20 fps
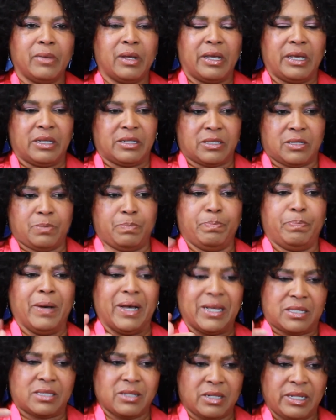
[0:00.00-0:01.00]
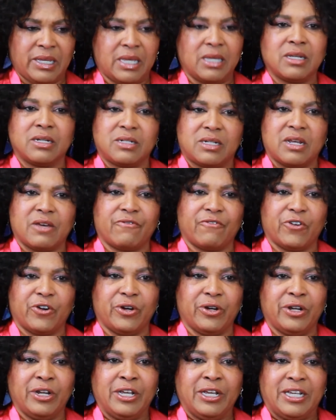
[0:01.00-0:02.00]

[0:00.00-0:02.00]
It's bustling in Denver.